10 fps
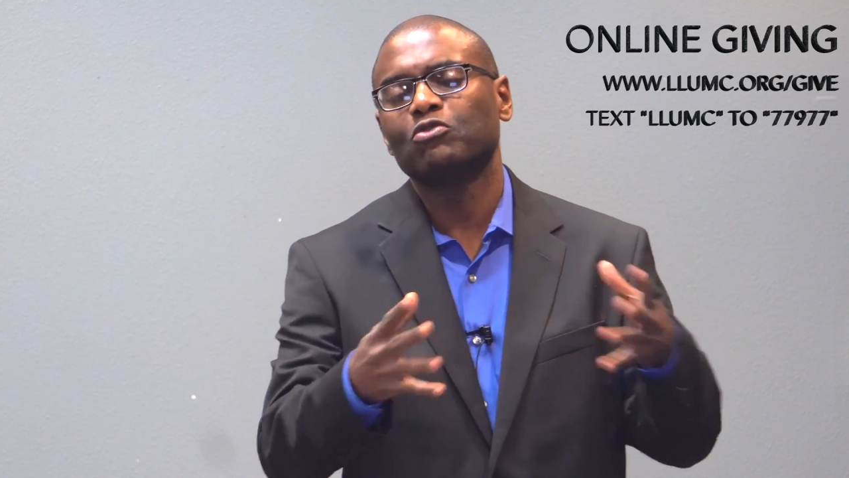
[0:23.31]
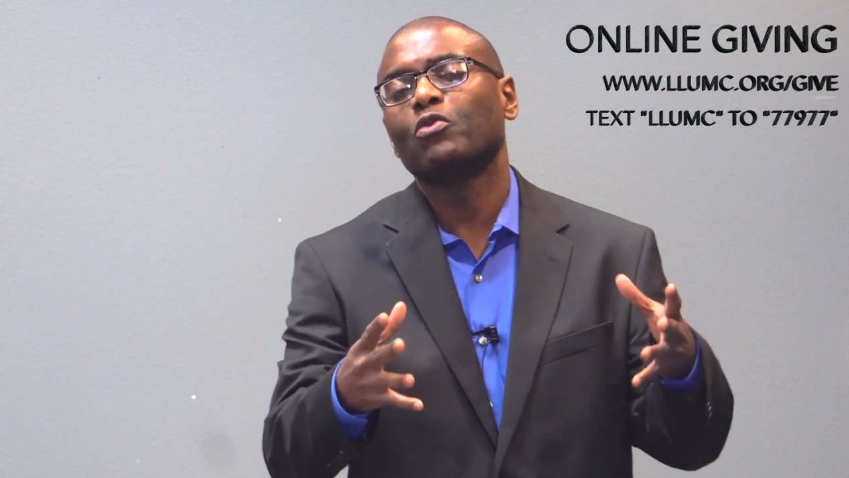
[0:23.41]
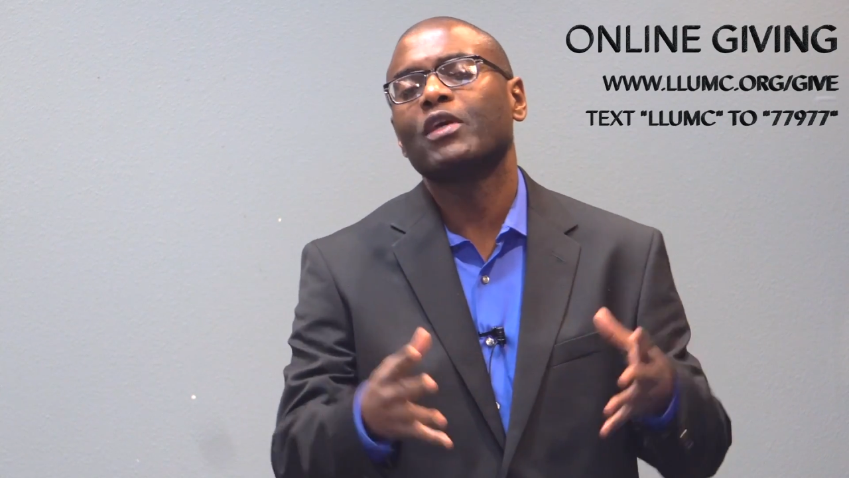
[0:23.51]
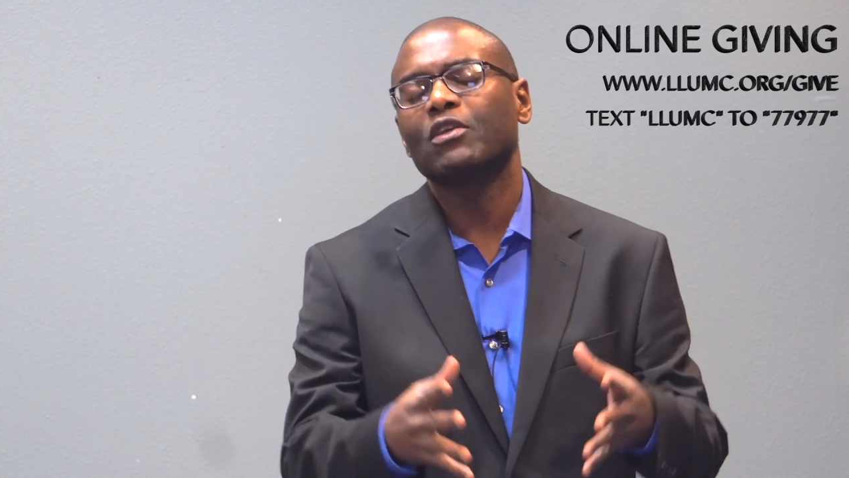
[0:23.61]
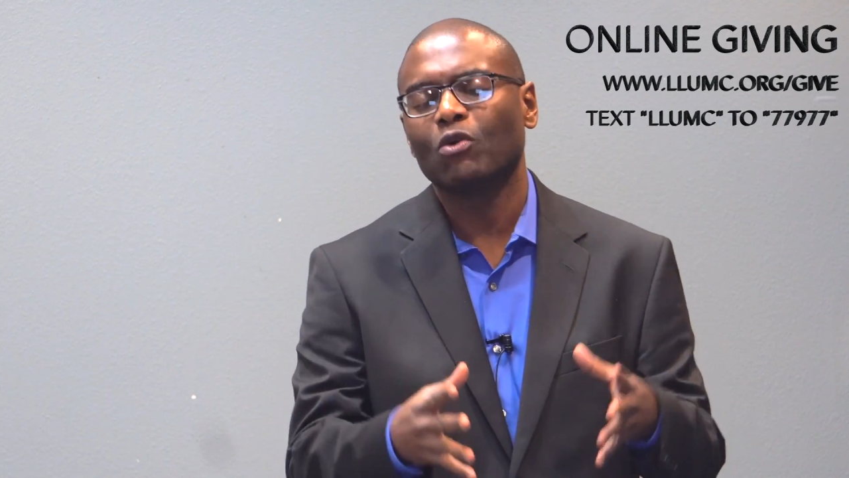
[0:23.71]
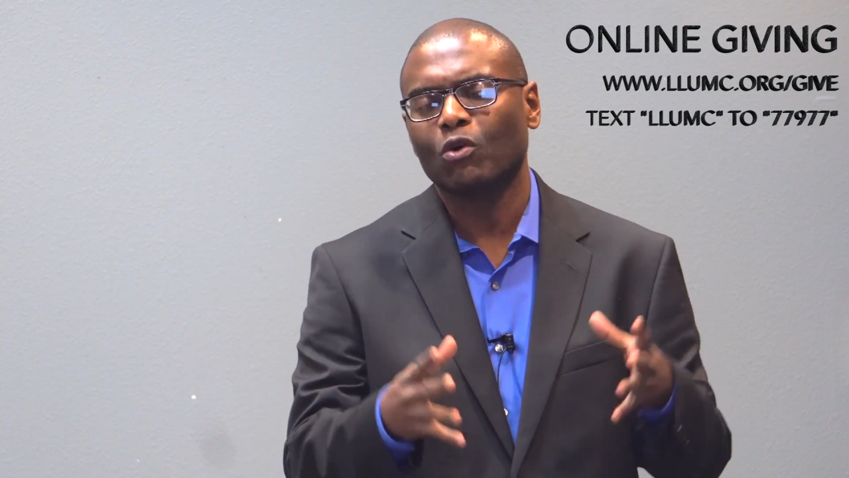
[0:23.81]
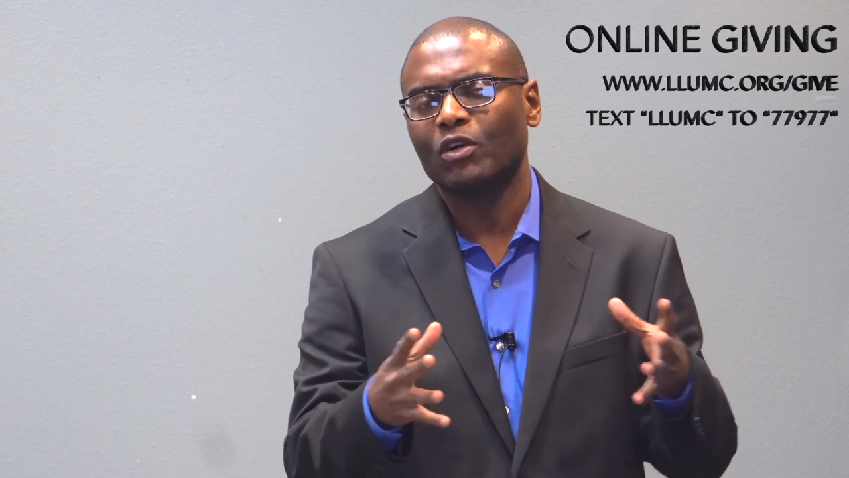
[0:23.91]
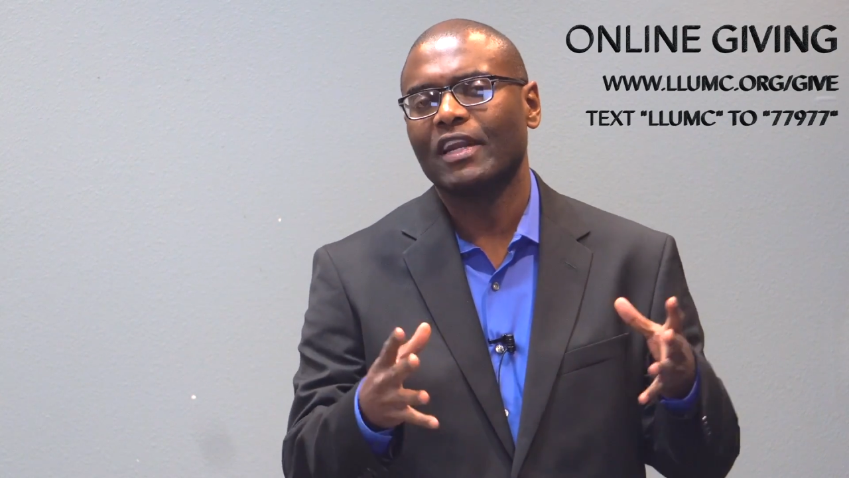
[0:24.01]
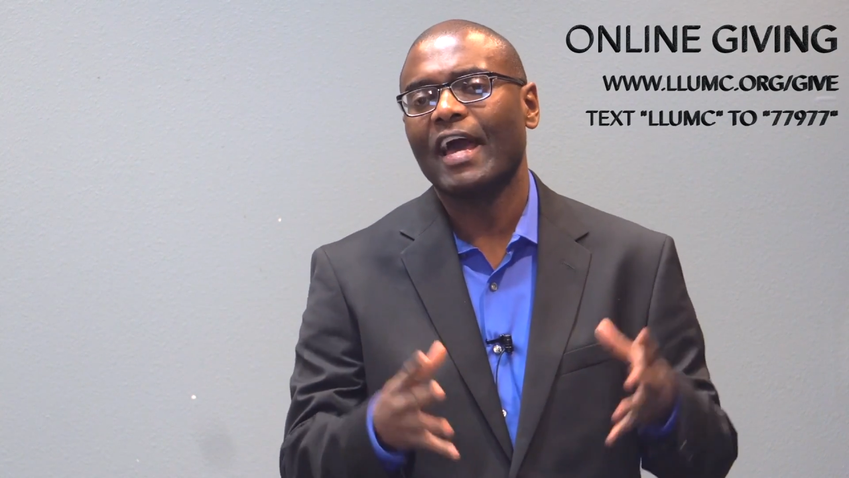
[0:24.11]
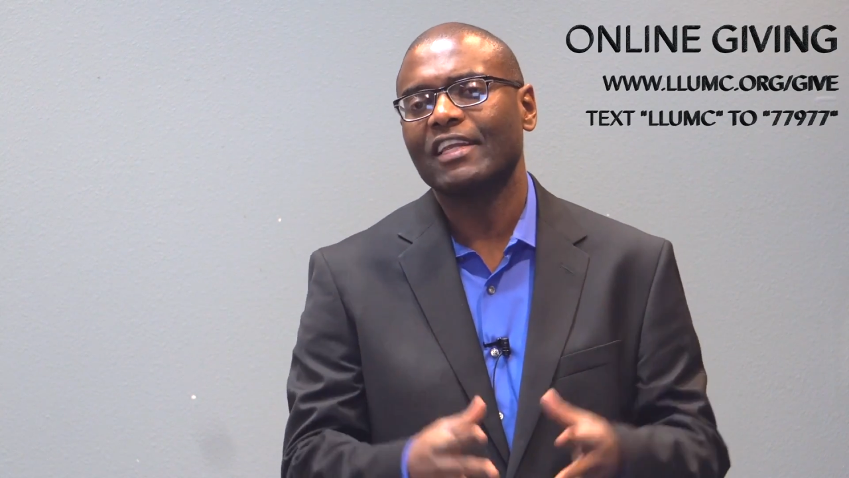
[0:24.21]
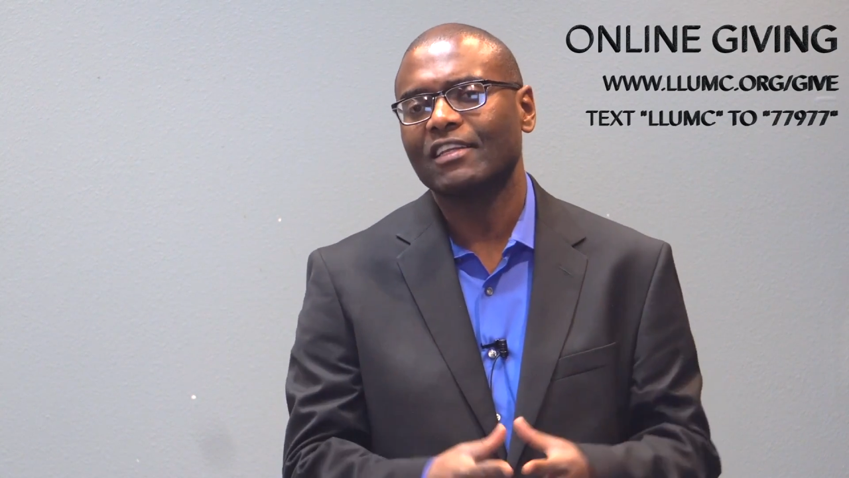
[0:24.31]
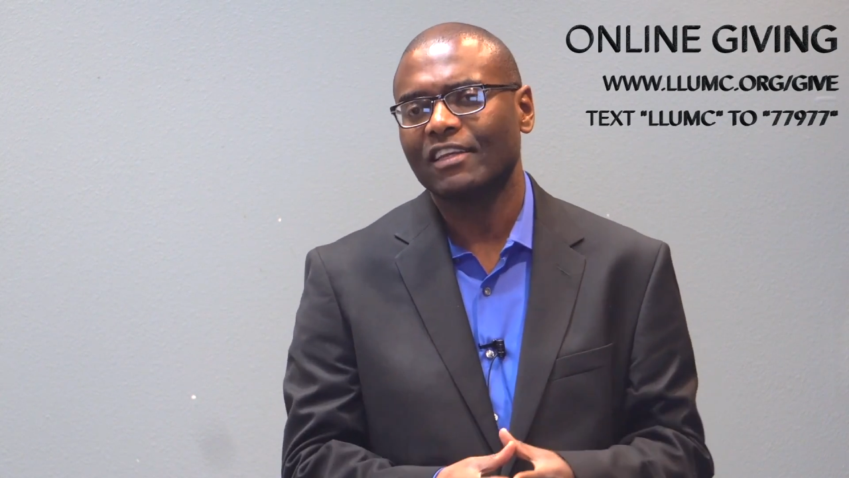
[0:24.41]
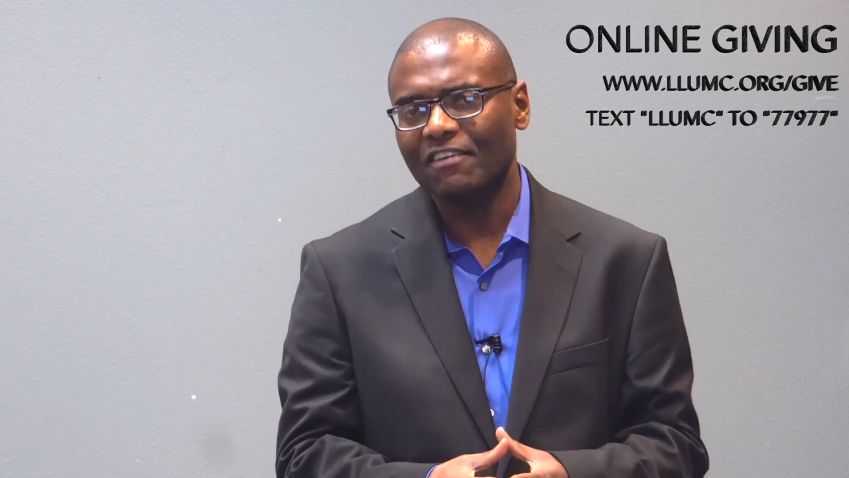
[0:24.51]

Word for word: doing your online